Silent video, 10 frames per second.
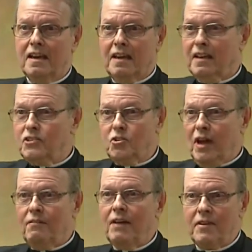unless you
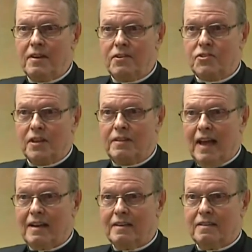have evidence that
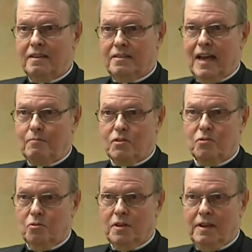that is
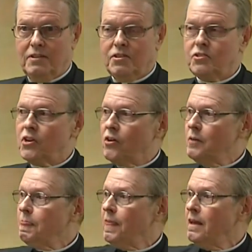absolutely
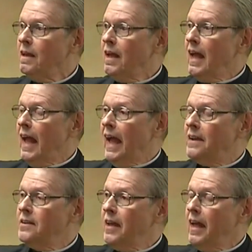necessary.
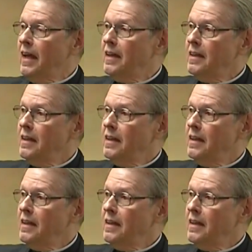And uh,